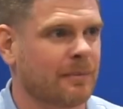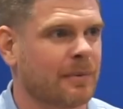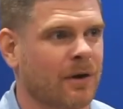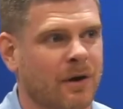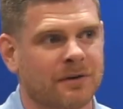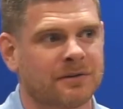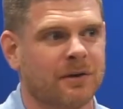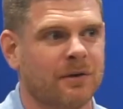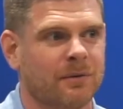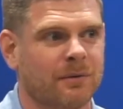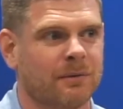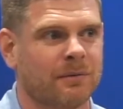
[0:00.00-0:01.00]
but
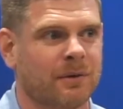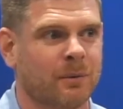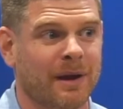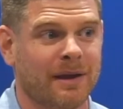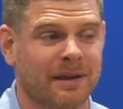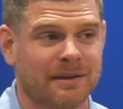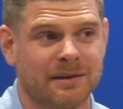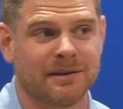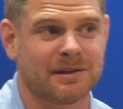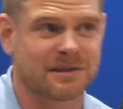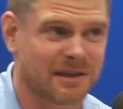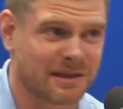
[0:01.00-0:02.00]
also the way that the
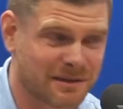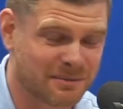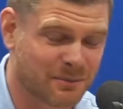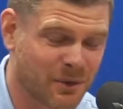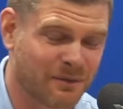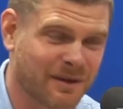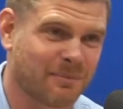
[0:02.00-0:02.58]
Disney movie